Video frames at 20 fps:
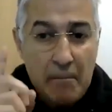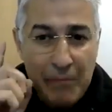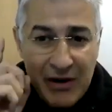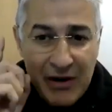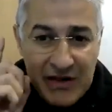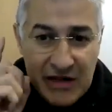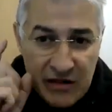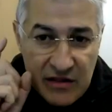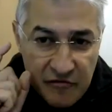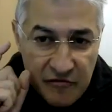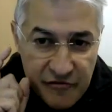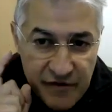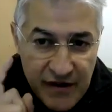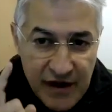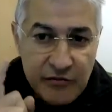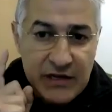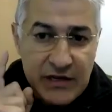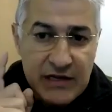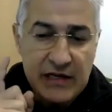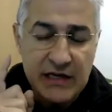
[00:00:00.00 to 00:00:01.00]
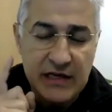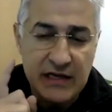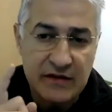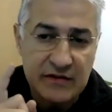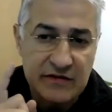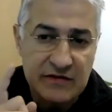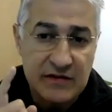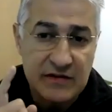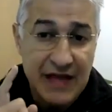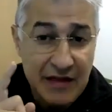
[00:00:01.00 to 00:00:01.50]
But in the very
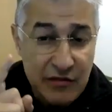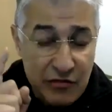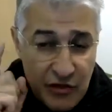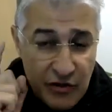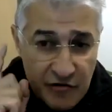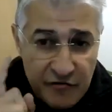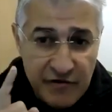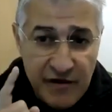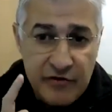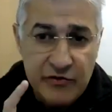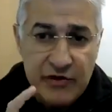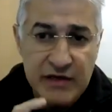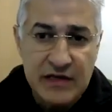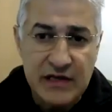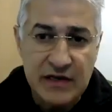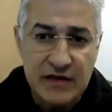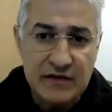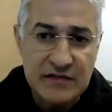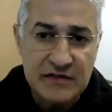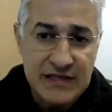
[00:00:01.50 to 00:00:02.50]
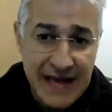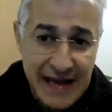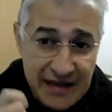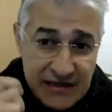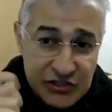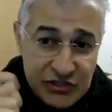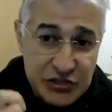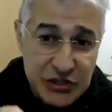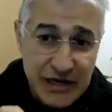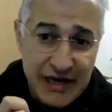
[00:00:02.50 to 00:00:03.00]
least,
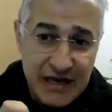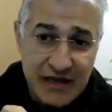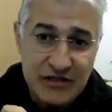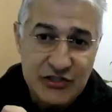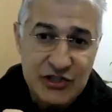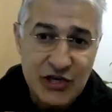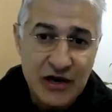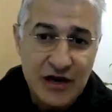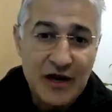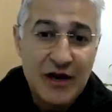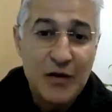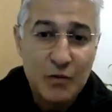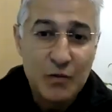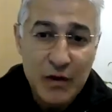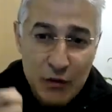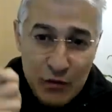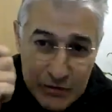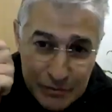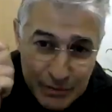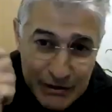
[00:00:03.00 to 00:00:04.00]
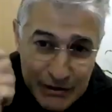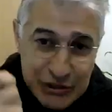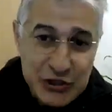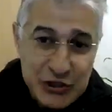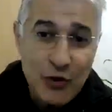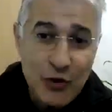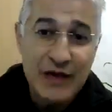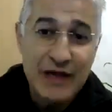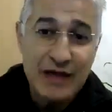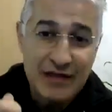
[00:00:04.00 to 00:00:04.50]
as change, we would be
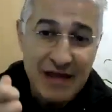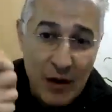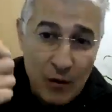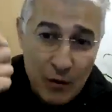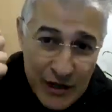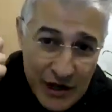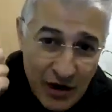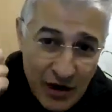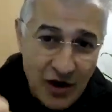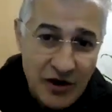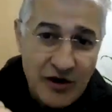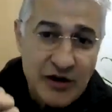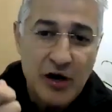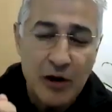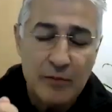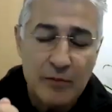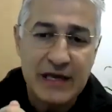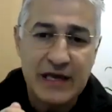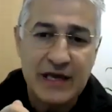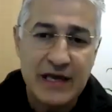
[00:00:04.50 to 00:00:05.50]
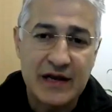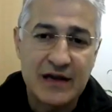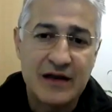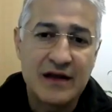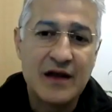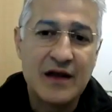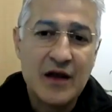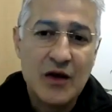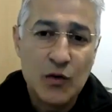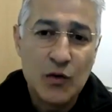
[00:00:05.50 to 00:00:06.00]
showing that we are coming
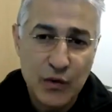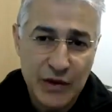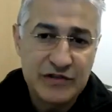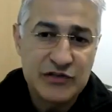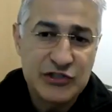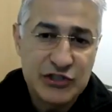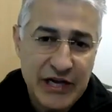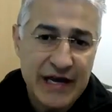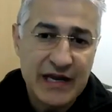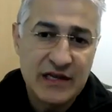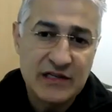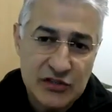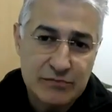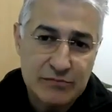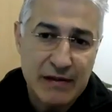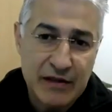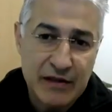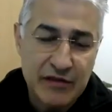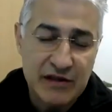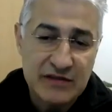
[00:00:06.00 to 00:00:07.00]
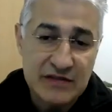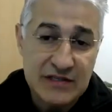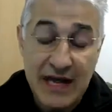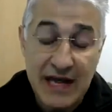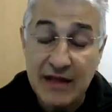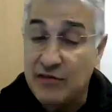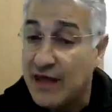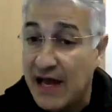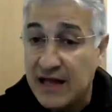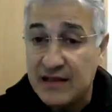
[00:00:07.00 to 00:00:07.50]
in with changed methods.
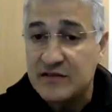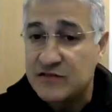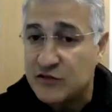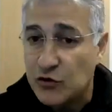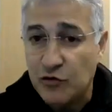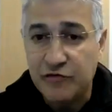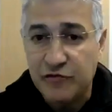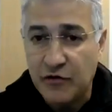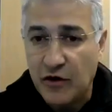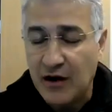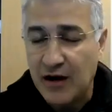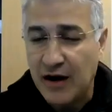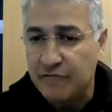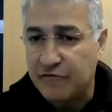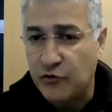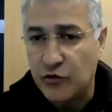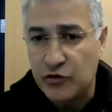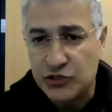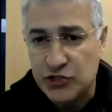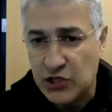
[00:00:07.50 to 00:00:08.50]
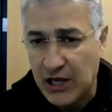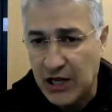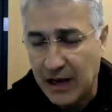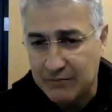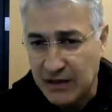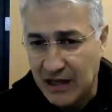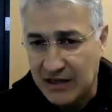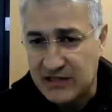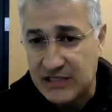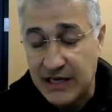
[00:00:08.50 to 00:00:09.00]
And that so far, unfortunately,
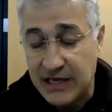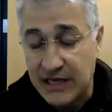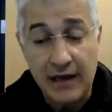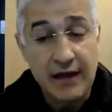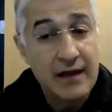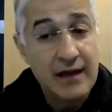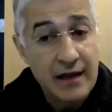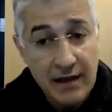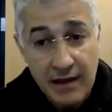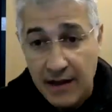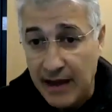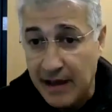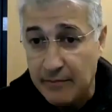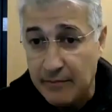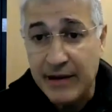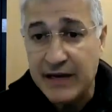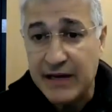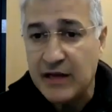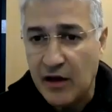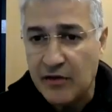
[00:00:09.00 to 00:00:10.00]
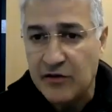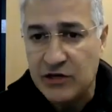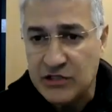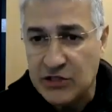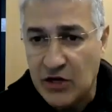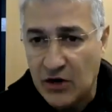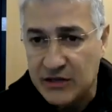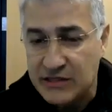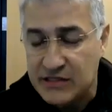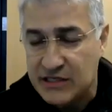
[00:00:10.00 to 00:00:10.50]
I'm not seeing, and many
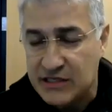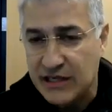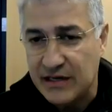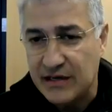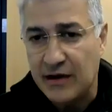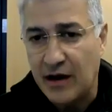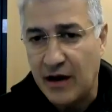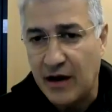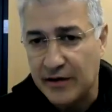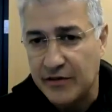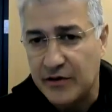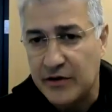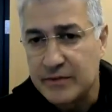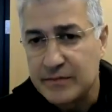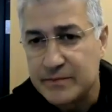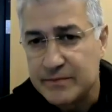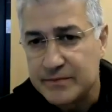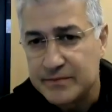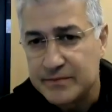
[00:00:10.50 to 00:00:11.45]
others aren't seeing it either.